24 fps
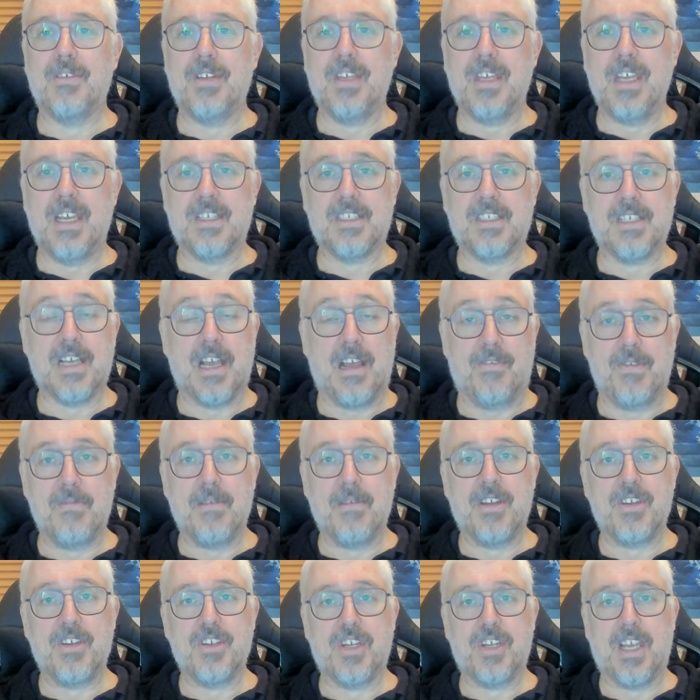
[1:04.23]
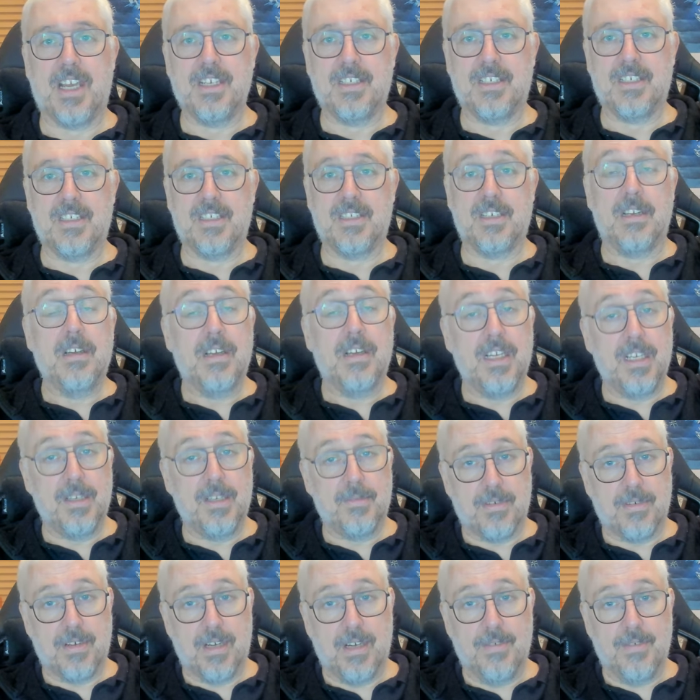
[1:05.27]
a year to have them educated in a
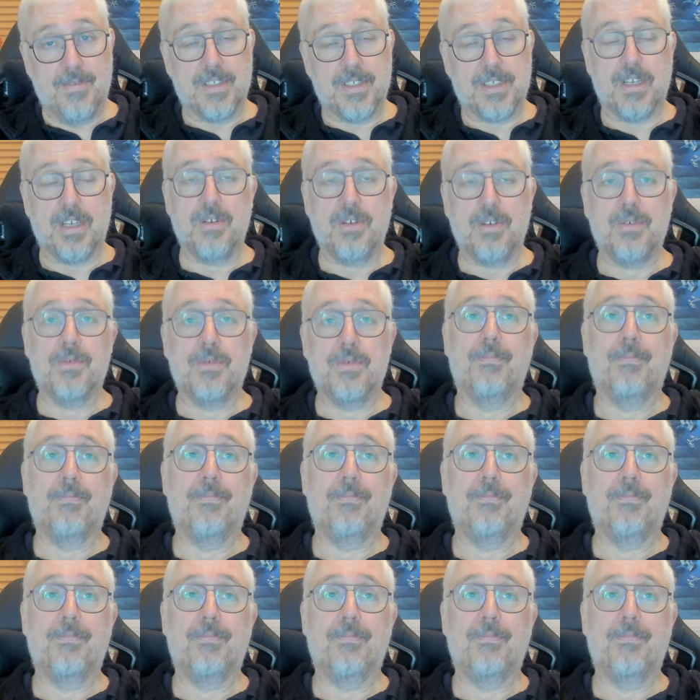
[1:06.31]
private school.